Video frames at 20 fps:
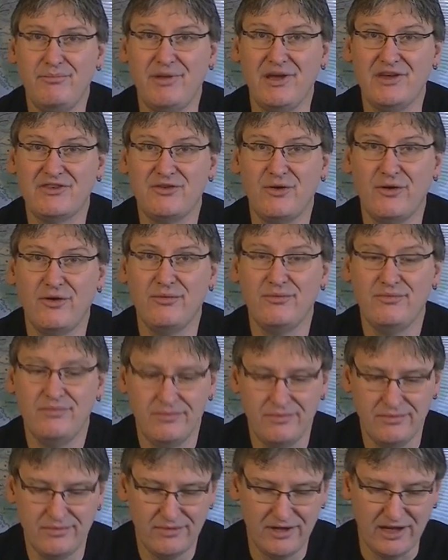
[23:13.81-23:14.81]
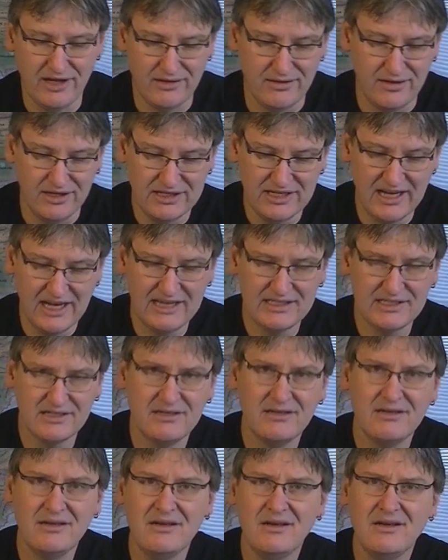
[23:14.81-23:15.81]
base coat them like these
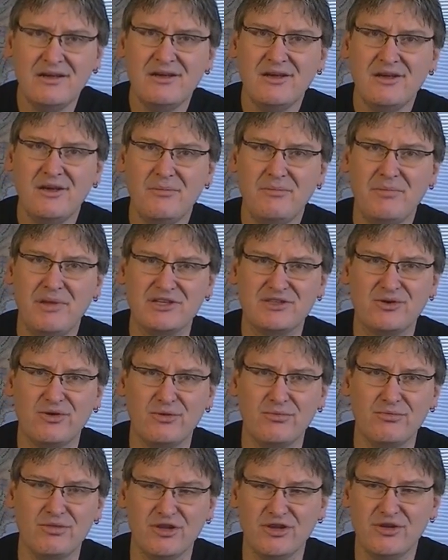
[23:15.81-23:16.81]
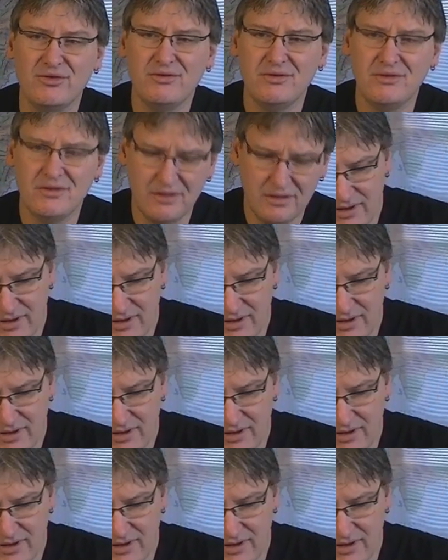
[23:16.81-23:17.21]
guys, base coat them blue.